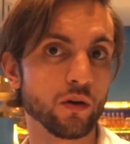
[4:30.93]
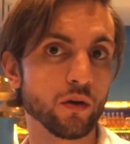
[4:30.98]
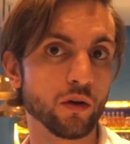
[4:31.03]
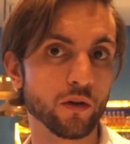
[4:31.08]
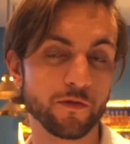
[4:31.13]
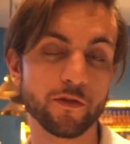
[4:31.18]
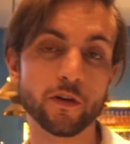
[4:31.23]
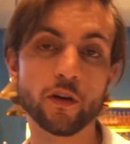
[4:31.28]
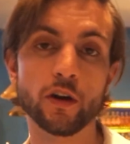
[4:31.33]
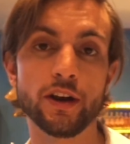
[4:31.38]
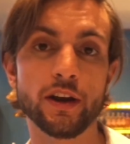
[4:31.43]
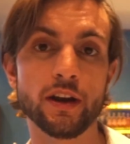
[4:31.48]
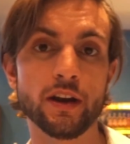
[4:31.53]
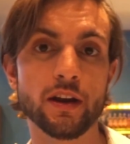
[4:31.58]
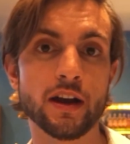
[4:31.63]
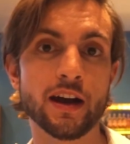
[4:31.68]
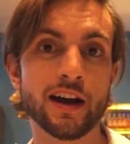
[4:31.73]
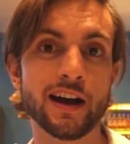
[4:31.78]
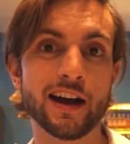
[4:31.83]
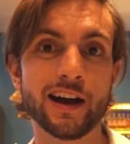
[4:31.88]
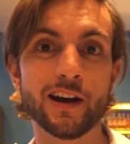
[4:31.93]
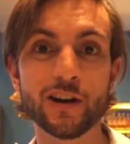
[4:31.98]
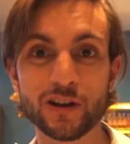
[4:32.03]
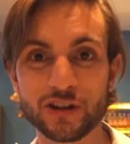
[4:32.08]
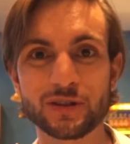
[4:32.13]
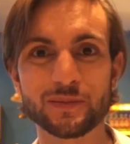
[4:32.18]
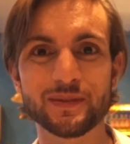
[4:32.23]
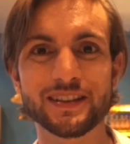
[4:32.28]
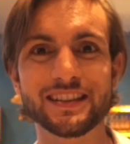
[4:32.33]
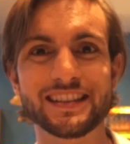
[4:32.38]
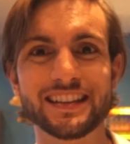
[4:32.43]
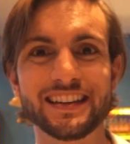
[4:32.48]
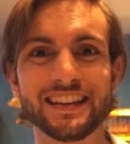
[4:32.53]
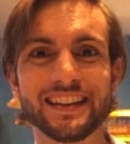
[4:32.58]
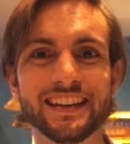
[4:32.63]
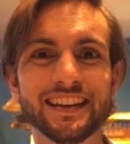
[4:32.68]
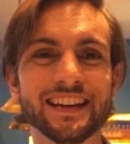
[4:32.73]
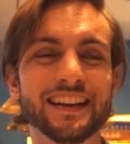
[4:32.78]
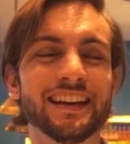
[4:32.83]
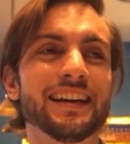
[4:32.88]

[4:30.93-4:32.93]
or for Ho Chi Minh City.